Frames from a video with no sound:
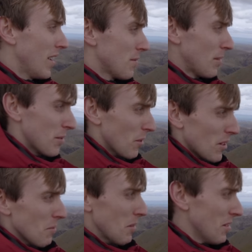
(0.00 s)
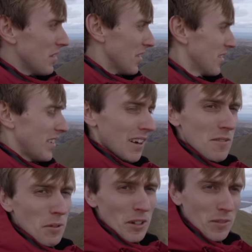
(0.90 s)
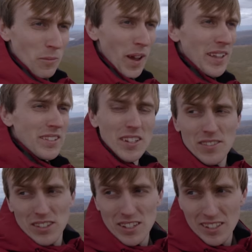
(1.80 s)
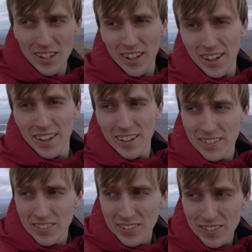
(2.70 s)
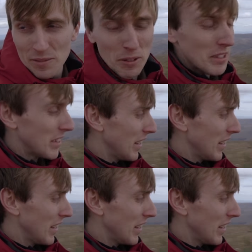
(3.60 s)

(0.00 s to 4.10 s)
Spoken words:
Especially walking boots, terrible on wet surfaces. But